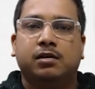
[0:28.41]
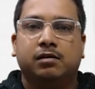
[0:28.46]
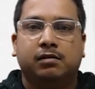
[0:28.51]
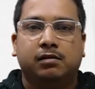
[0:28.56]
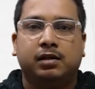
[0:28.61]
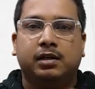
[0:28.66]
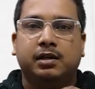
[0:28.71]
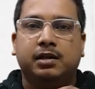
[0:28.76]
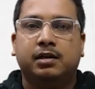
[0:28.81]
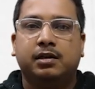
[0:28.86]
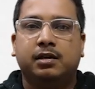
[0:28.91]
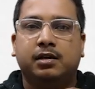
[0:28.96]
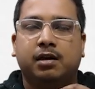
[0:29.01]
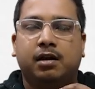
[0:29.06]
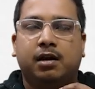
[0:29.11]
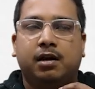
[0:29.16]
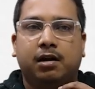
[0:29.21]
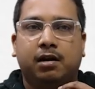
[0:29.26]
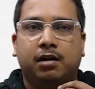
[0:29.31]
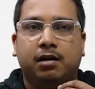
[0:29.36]
they
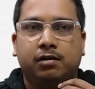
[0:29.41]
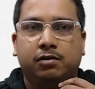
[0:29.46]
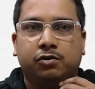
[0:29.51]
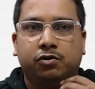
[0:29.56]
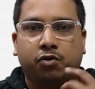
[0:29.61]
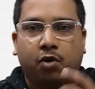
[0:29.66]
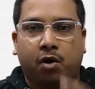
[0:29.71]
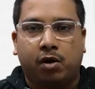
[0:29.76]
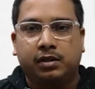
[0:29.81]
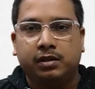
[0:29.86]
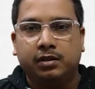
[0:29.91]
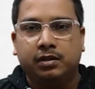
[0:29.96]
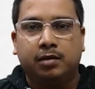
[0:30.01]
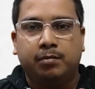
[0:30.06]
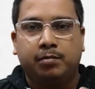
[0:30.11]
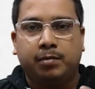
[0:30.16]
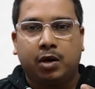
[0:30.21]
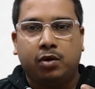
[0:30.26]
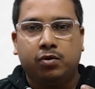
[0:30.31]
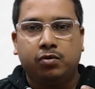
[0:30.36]
are talking
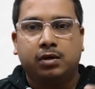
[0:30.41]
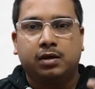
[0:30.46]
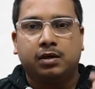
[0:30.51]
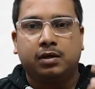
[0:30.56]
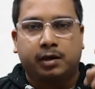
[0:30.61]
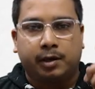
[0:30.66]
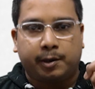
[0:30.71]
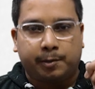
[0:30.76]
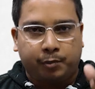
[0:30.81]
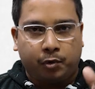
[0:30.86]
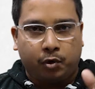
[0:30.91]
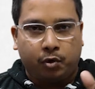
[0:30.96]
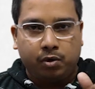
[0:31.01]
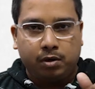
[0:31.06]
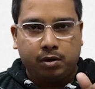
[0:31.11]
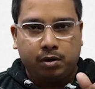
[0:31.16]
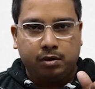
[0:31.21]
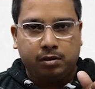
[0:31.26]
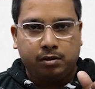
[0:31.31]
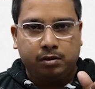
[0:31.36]
about a
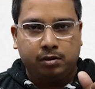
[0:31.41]
report